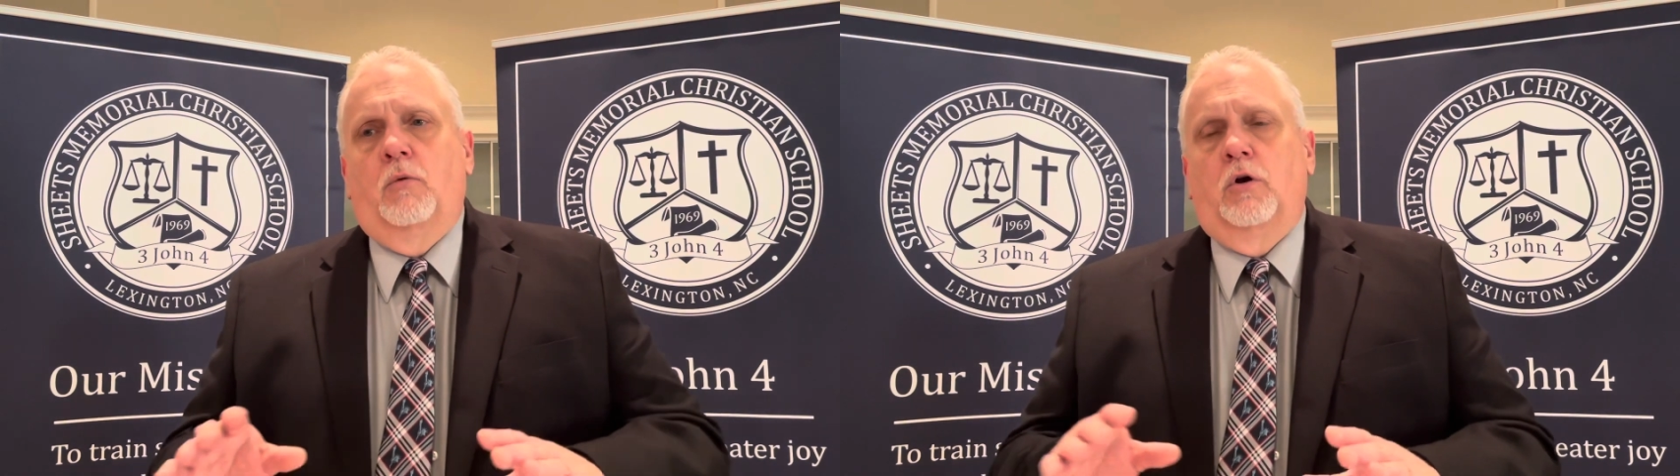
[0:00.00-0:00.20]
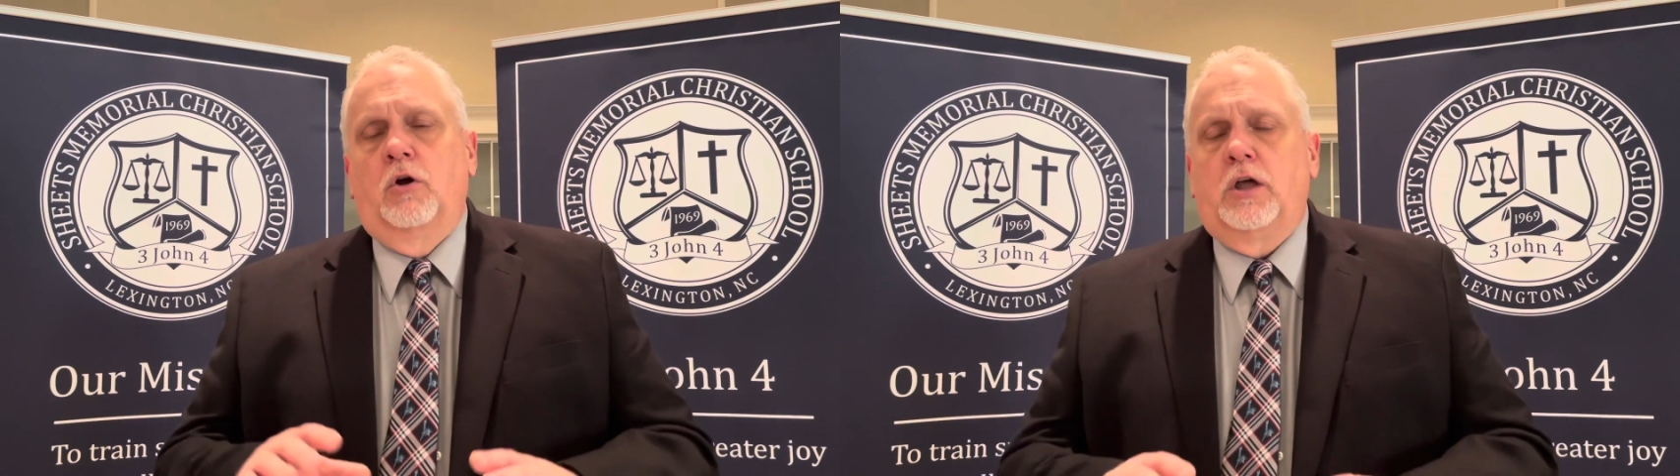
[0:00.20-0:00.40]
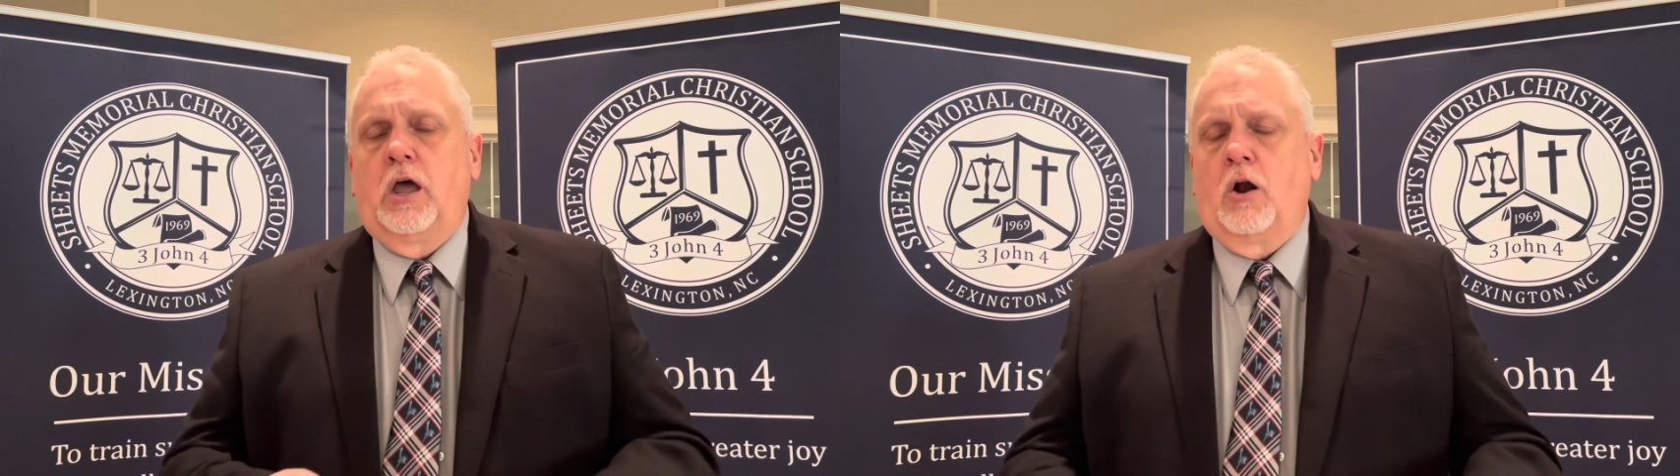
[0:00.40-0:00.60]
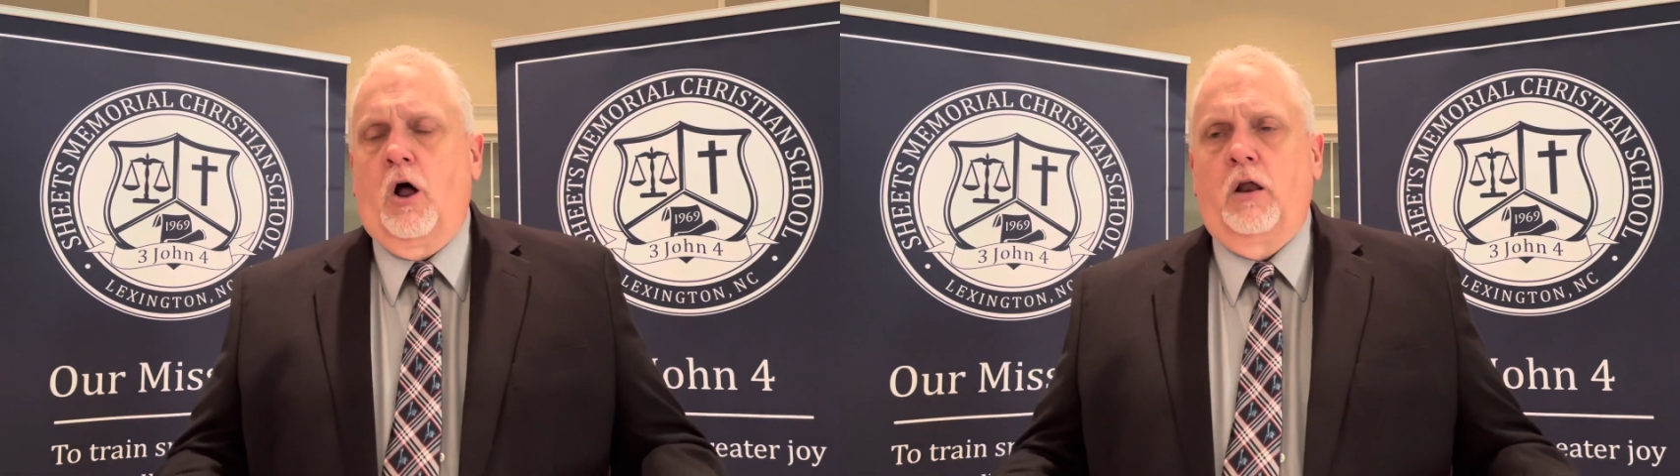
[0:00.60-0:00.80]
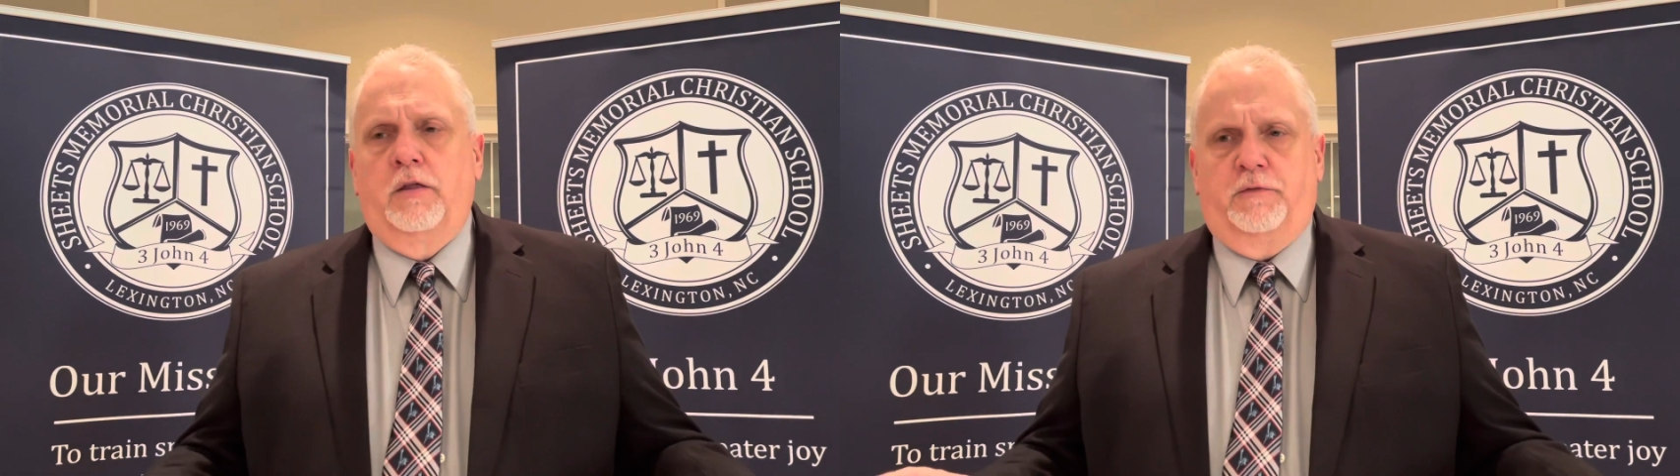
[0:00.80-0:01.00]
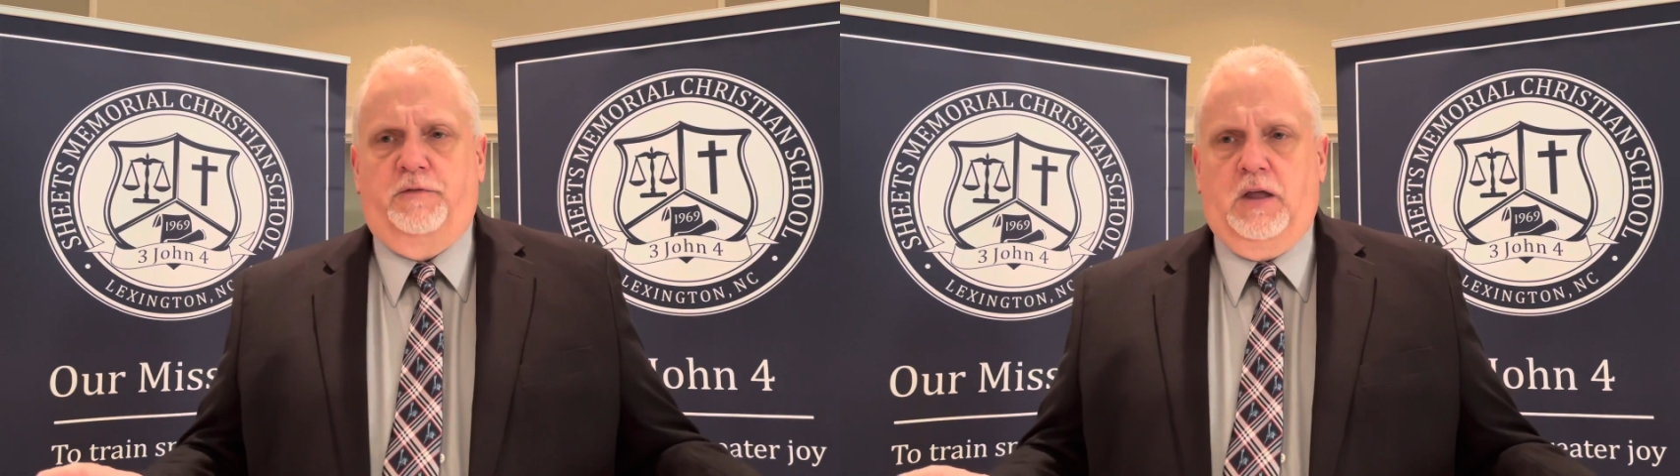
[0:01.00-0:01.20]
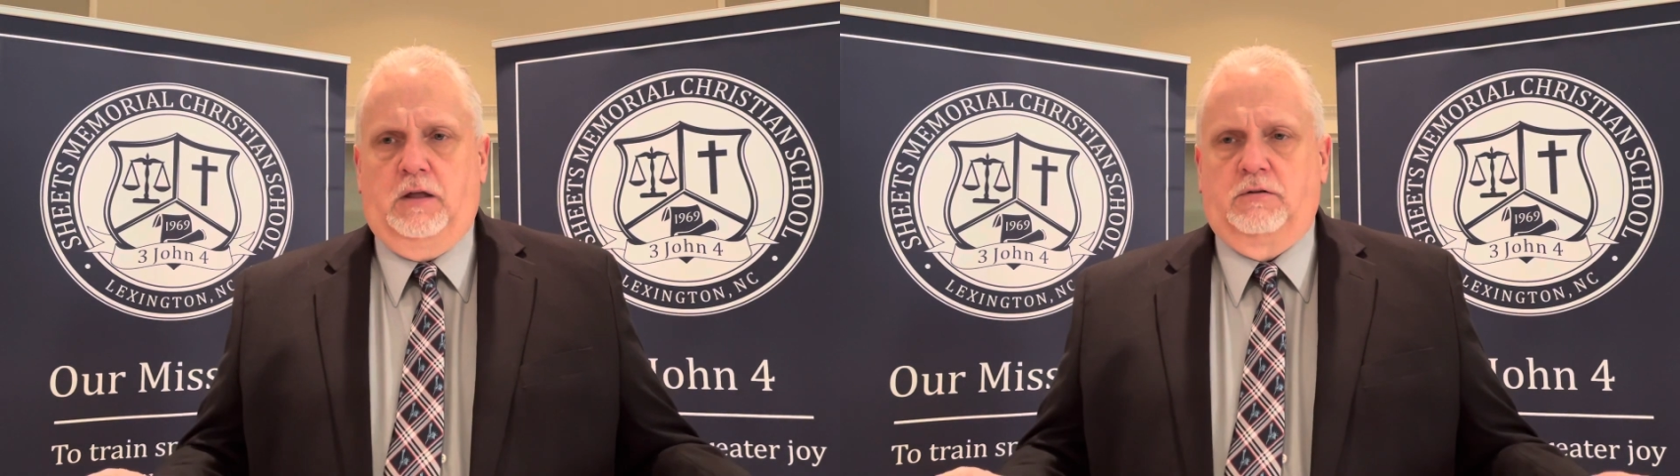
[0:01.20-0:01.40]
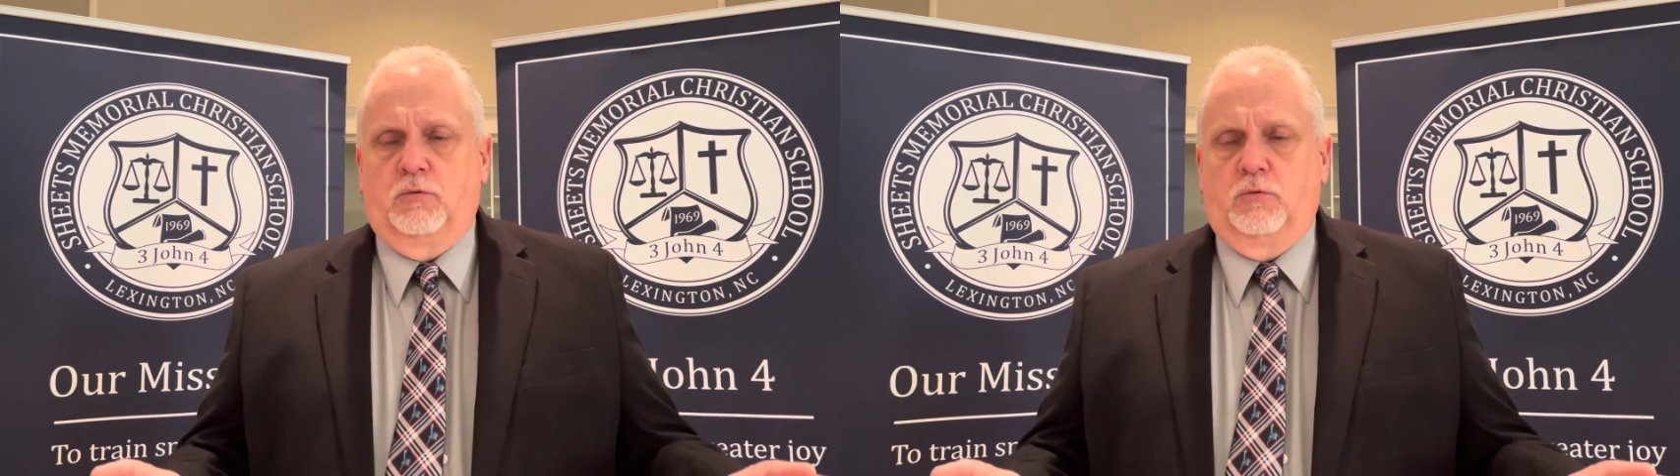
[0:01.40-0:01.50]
we're looking at all of the fees,